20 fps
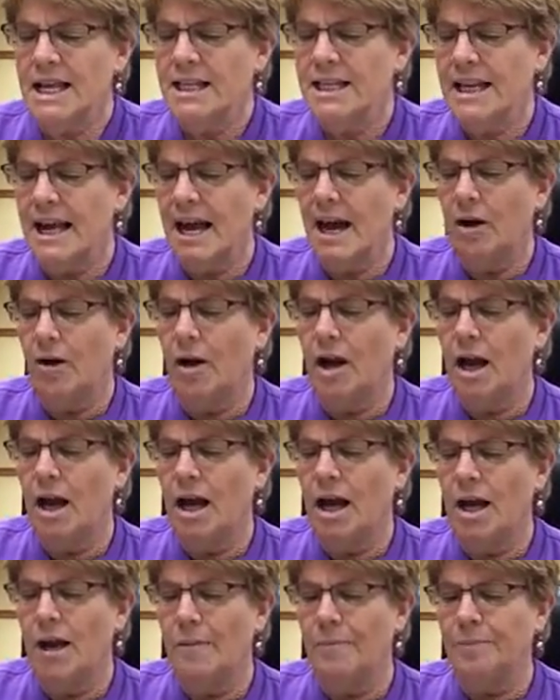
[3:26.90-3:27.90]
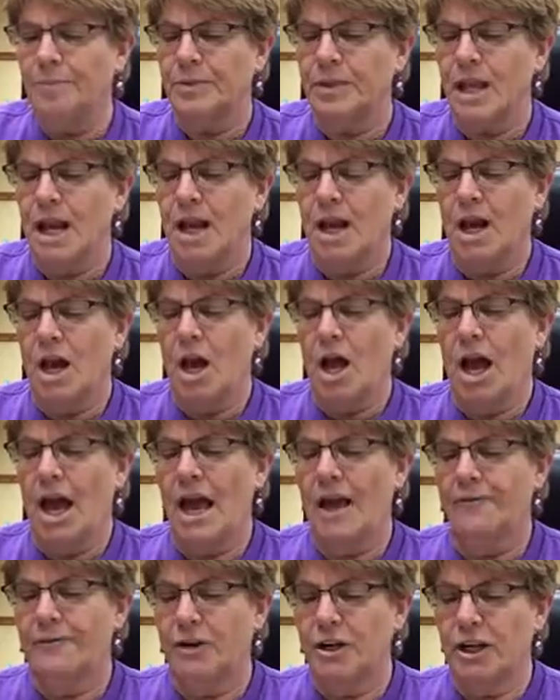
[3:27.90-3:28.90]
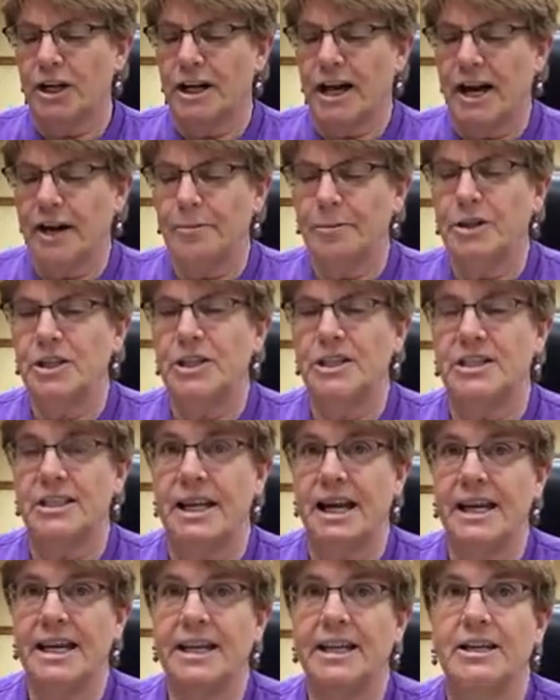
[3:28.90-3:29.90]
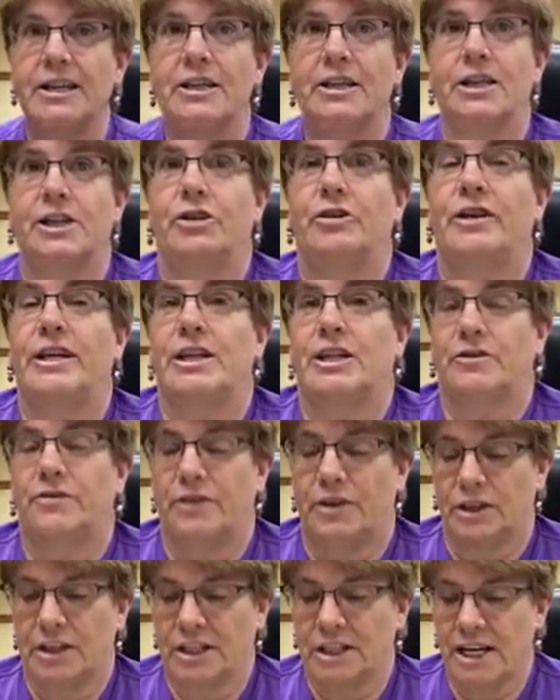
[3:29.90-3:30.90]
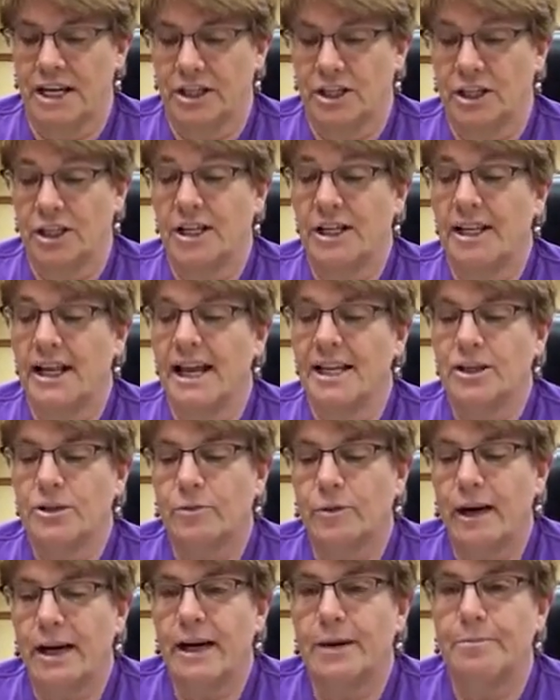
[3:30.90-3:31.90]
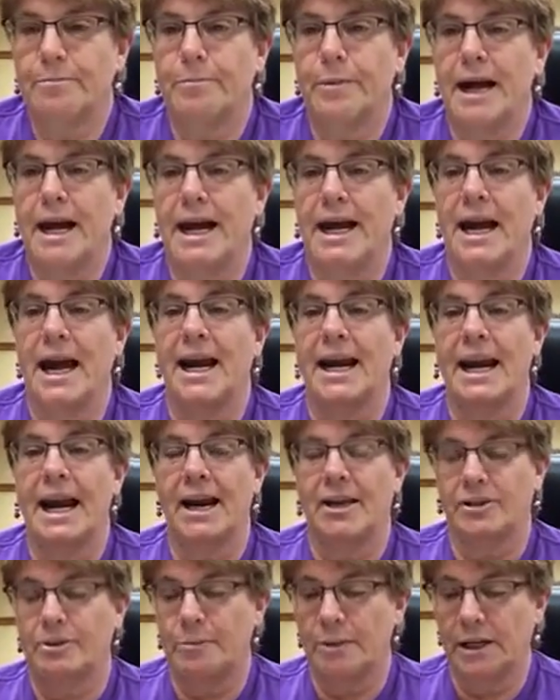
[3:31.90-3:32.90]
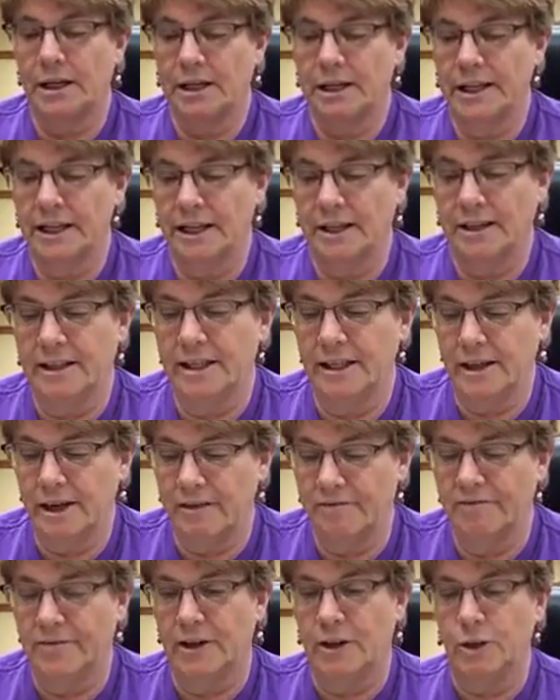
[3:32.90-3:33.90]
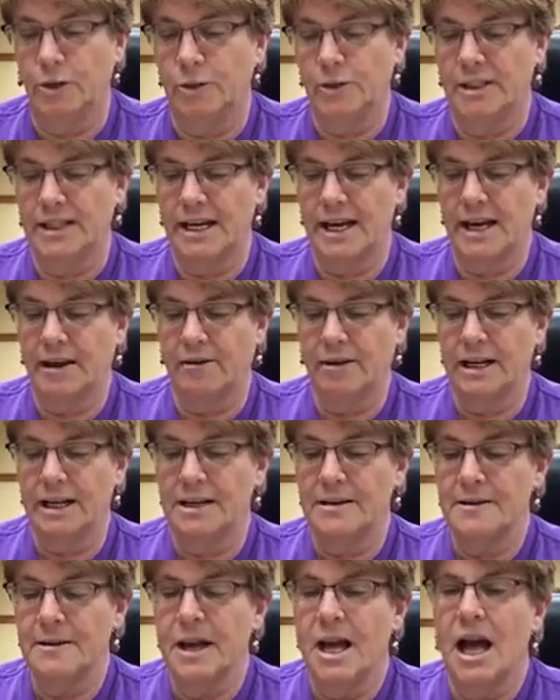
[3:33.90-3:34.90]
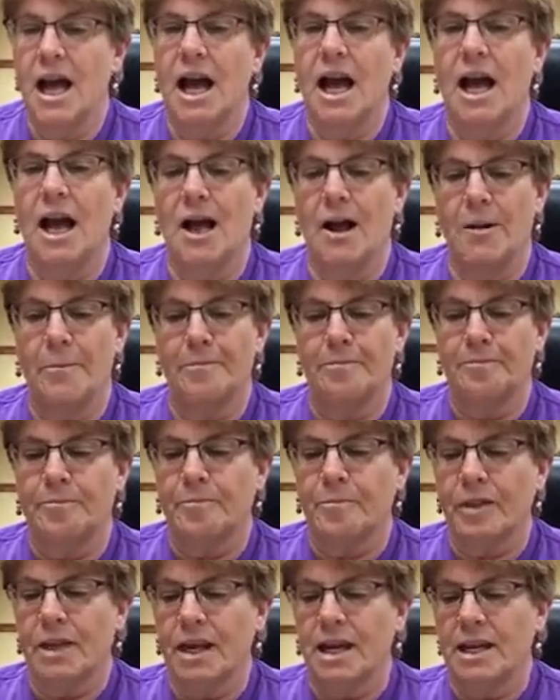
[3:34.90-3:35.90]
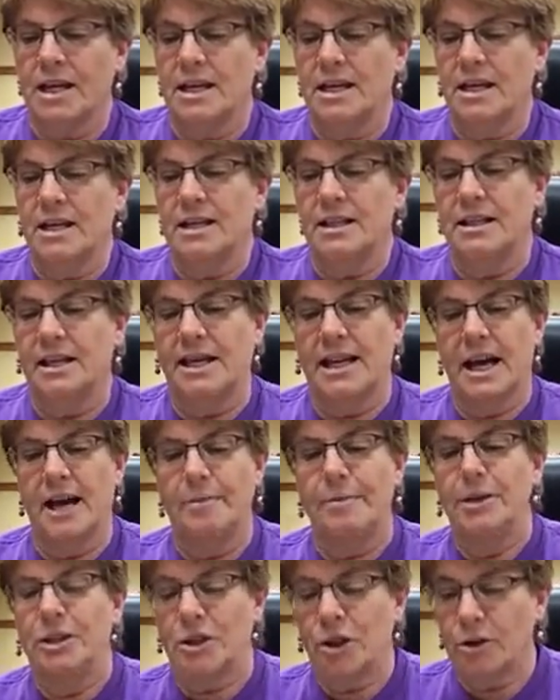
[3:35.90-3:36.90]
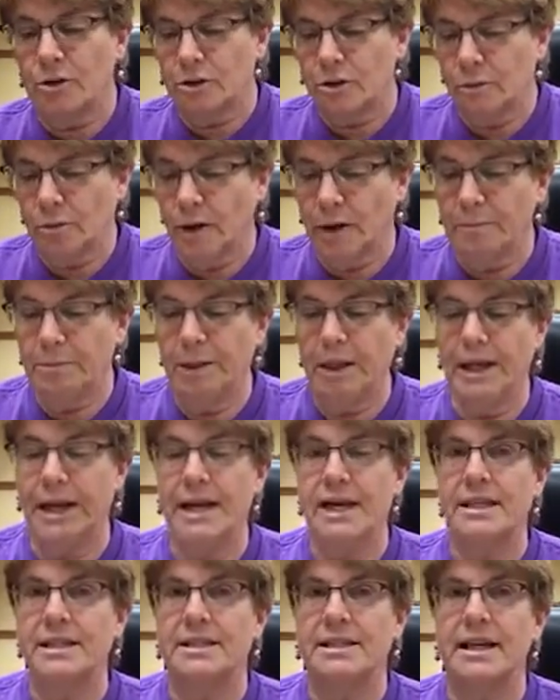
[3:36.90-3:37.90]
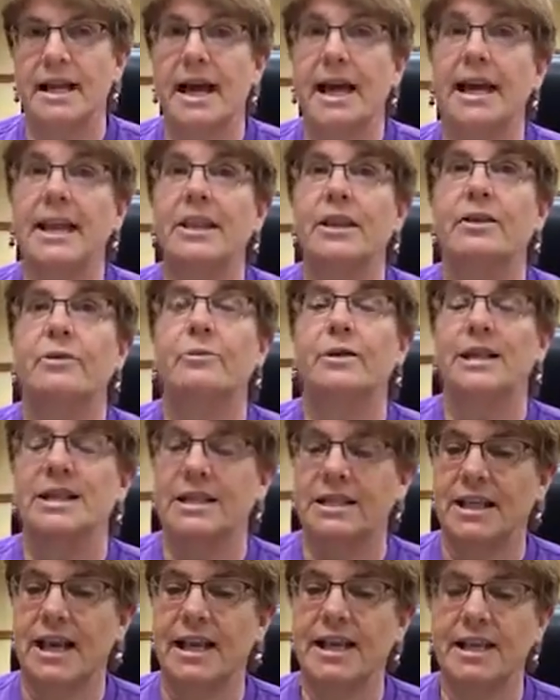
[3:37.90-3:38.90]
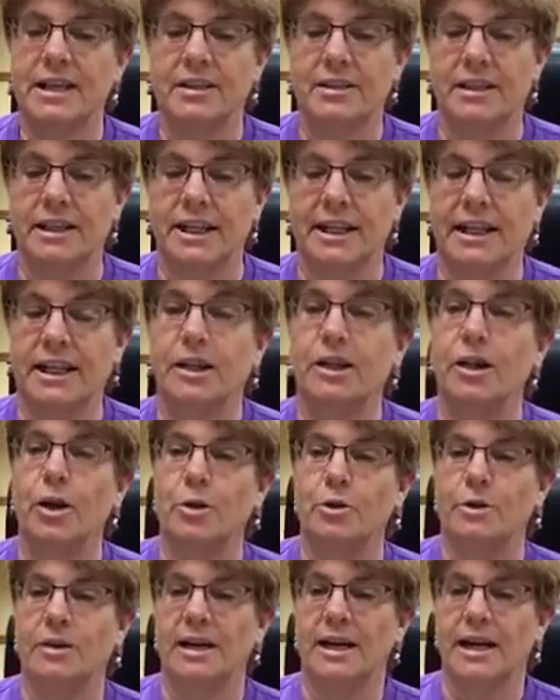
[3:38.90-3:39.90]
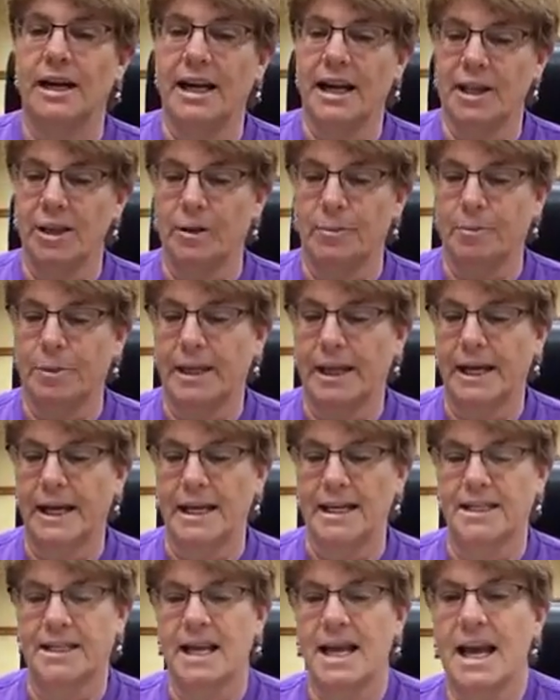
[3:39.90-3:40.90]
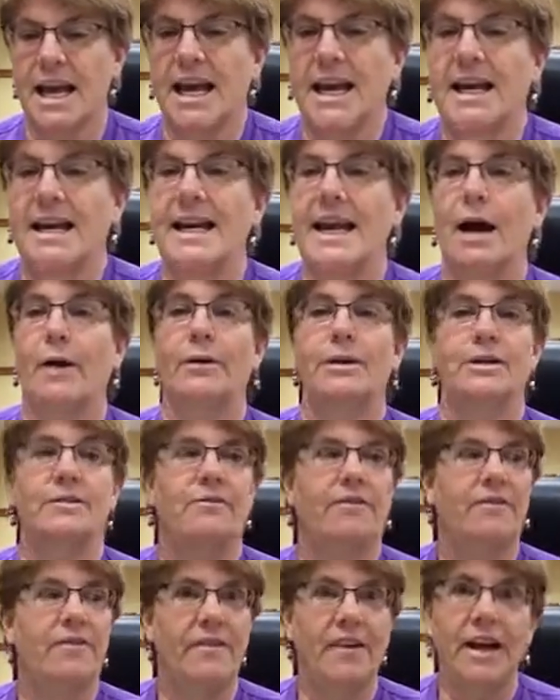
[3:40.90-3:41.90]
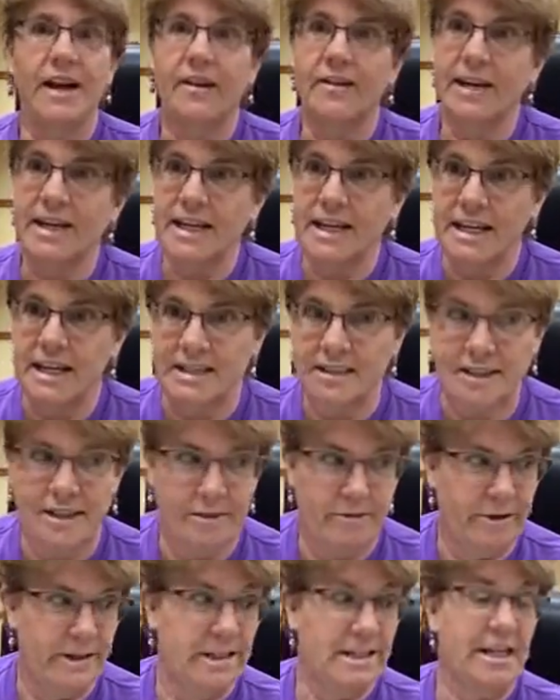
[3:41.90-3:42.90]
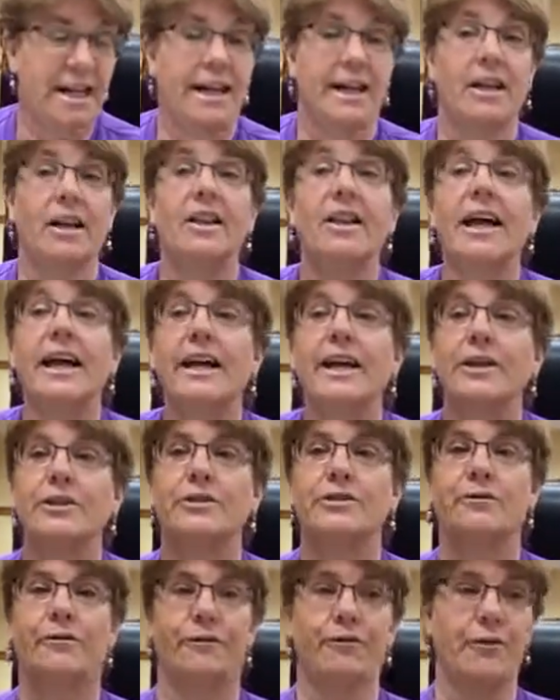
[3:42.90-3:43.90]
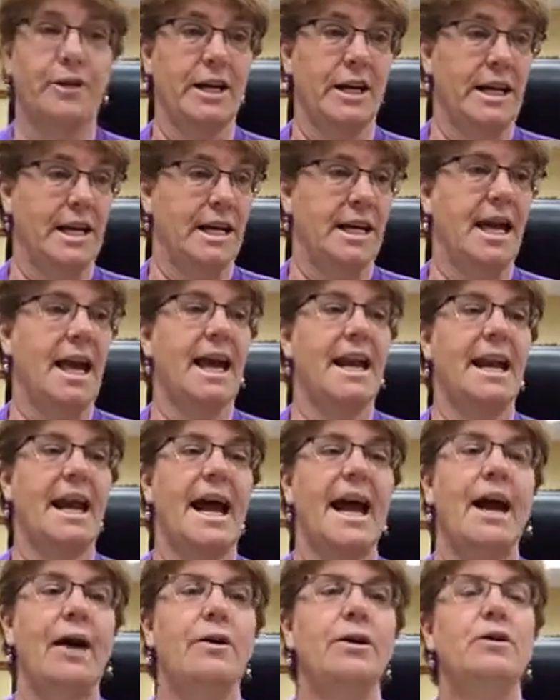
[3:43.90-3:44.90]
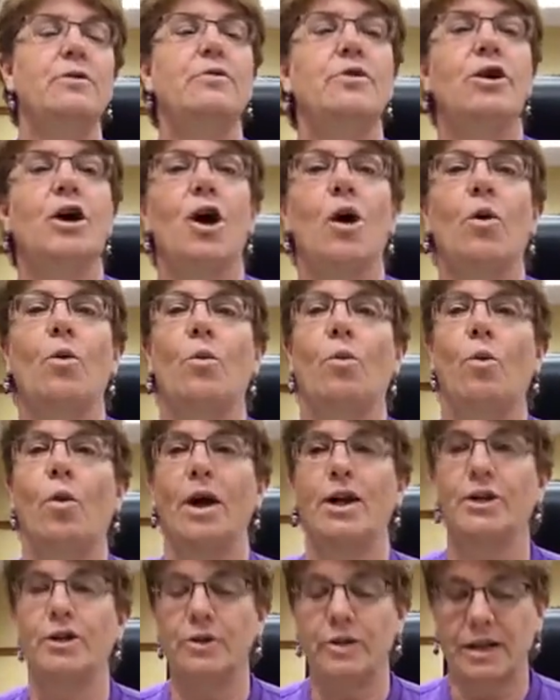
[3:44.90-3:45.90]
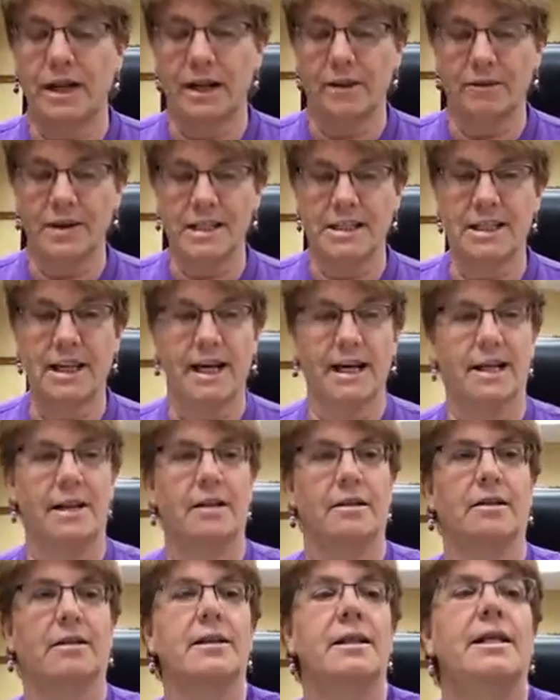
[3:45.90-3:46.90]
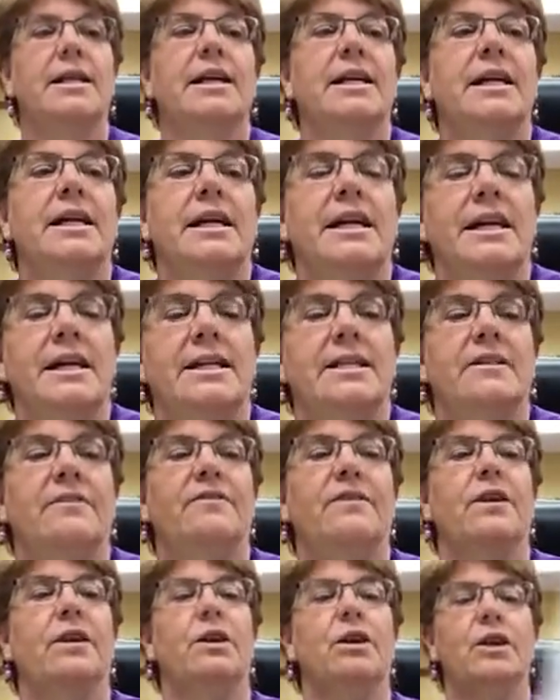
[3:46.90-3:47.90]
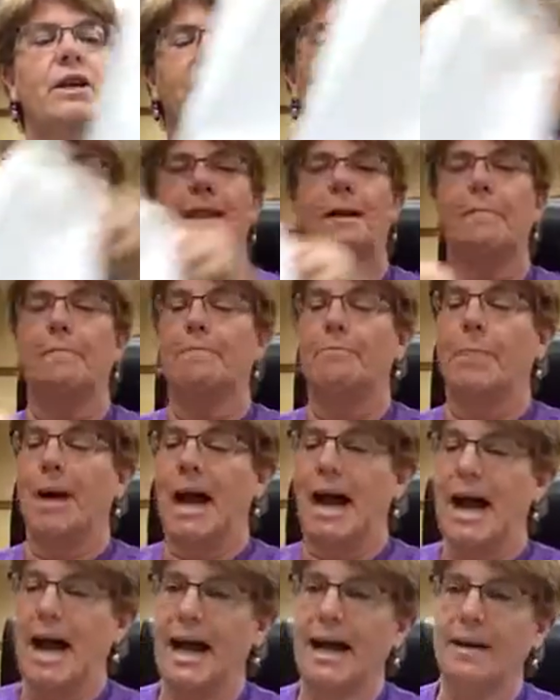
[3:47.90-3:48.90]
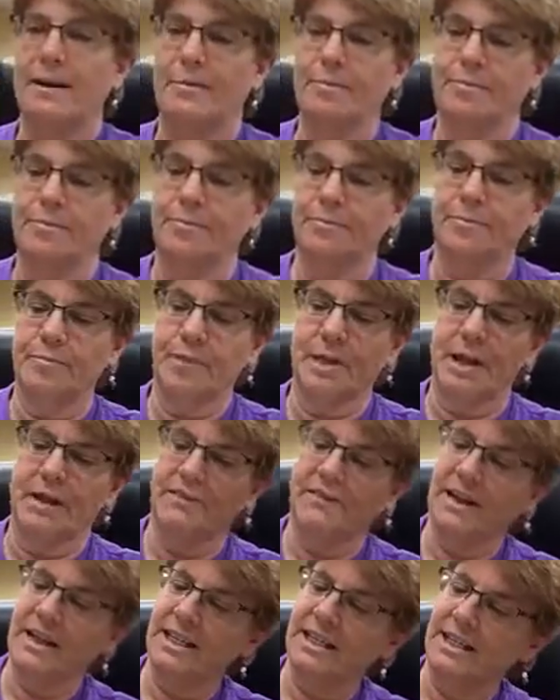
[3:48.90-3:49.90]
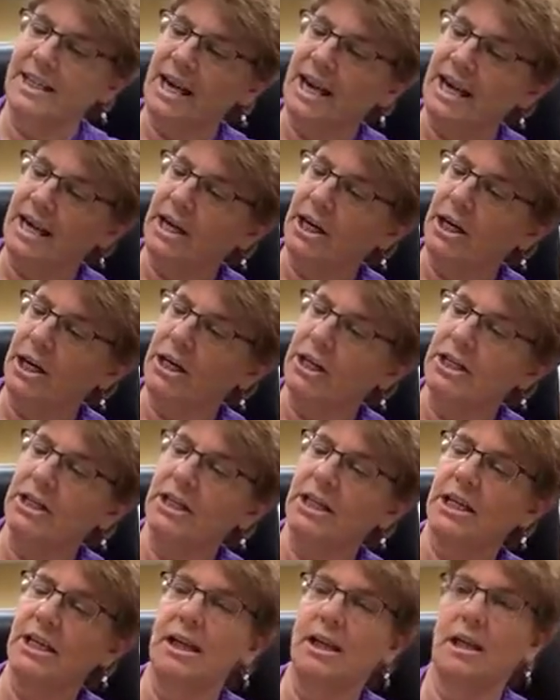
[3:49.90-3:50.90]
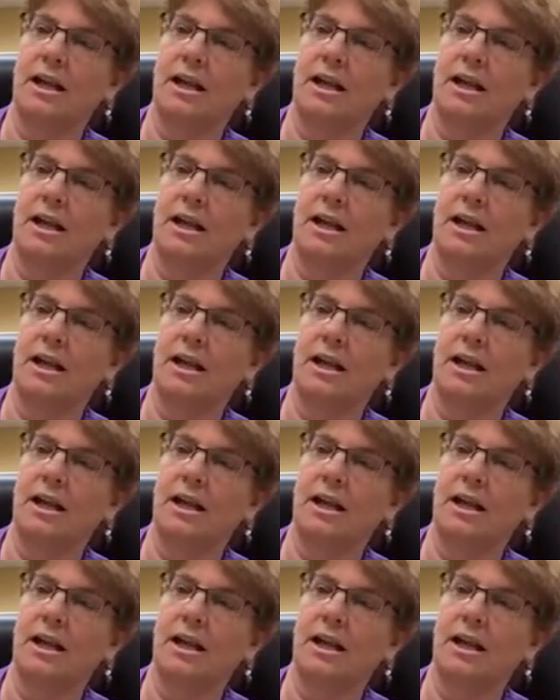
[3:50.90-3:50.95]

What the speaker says: Now, after your garbage is taken to the transfer station, and that's right up on Hospital Hill here for Lewis County, the garbage goes in one place and the recycling goes in another place. Now, it's very easy to recycle and it's free. And how you know what you can recycle is if you look at the bottom of containers,